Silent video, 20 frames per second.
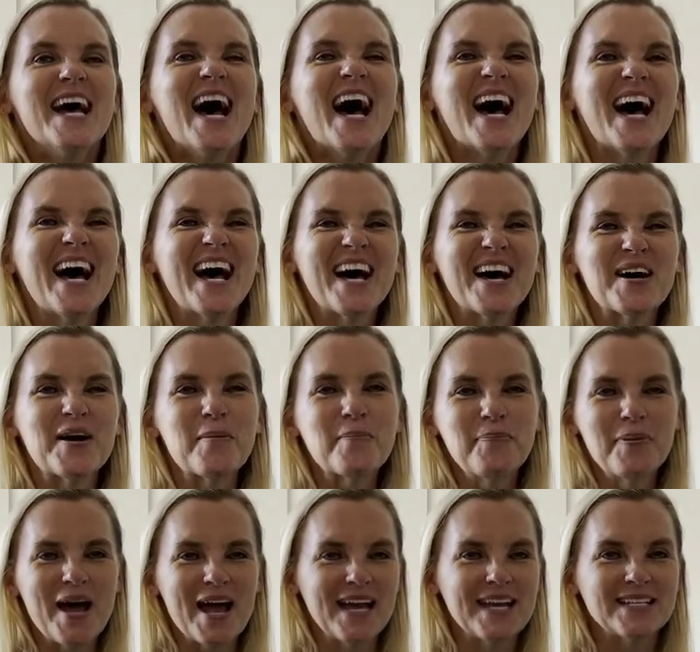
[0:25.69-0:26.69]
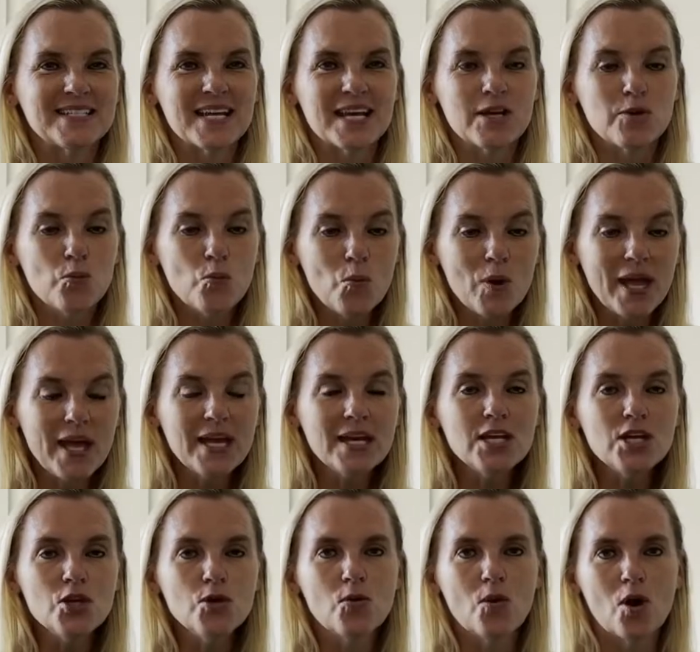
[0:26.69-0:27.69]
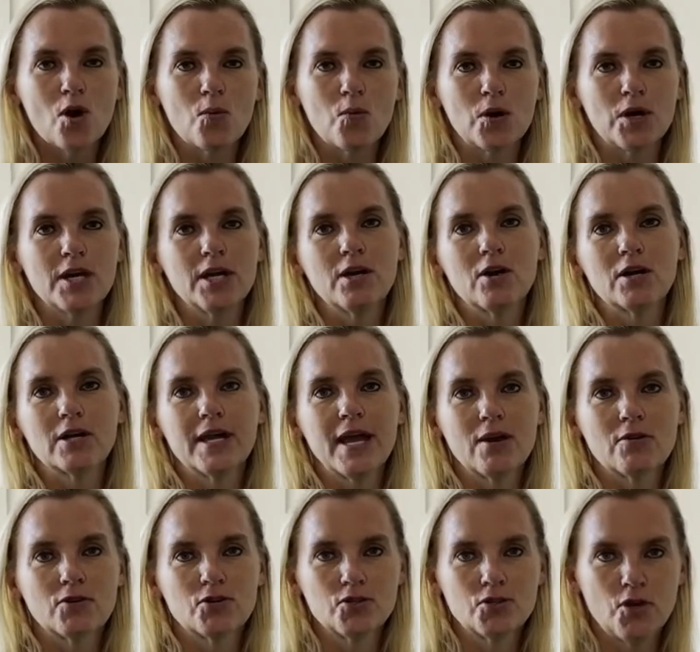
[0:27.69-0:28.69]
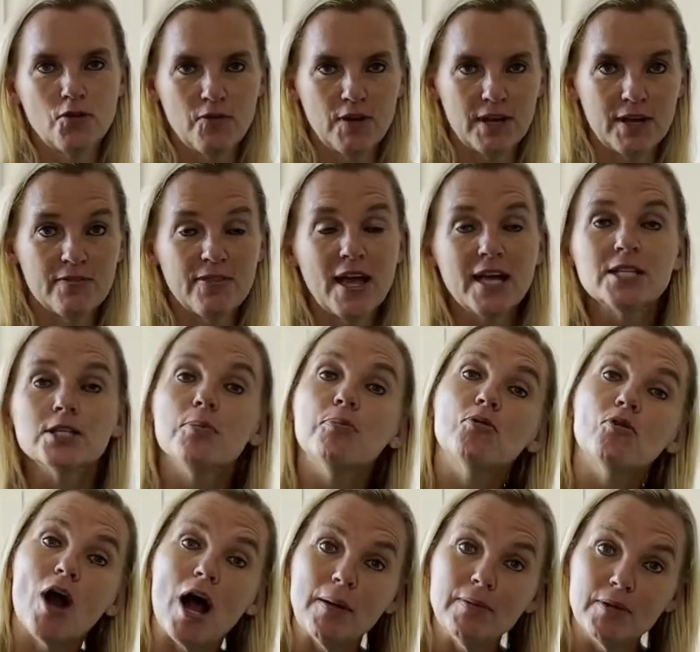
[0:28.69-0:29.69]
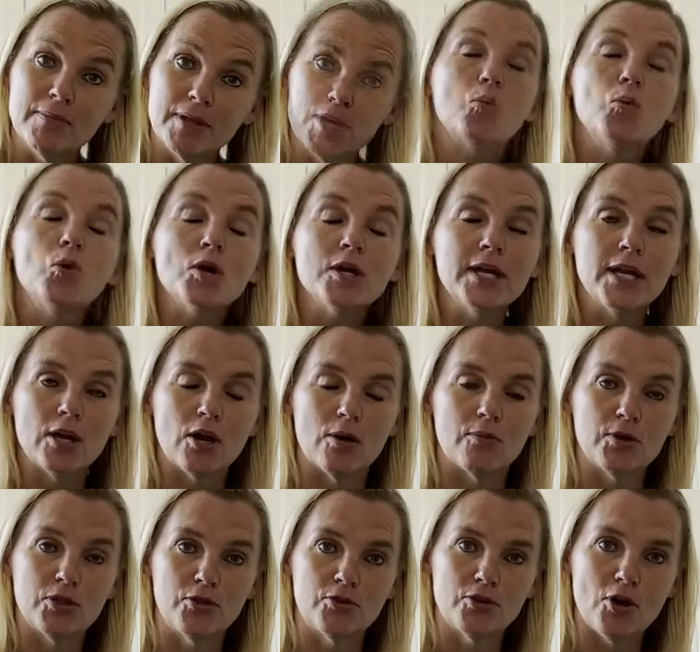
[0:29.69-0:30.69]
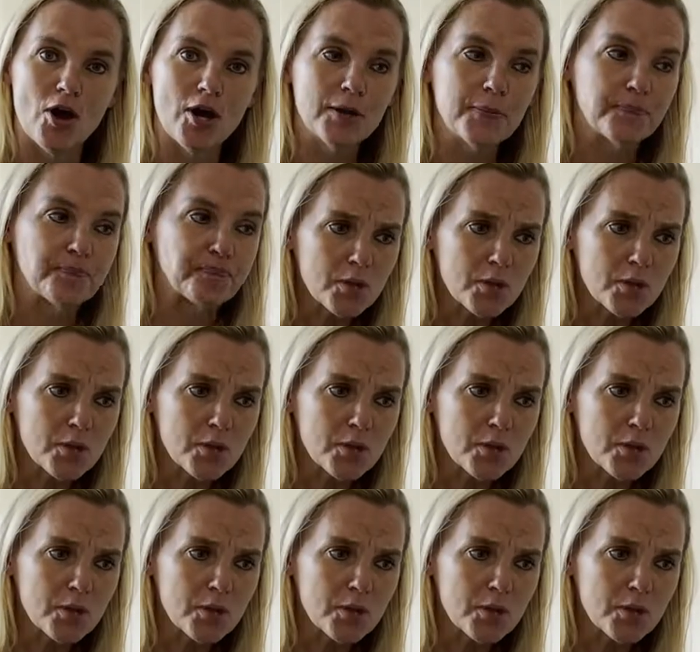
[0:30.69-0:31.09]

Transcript: But when you are working on counter surfing, if that's a problem you're working on with your dog,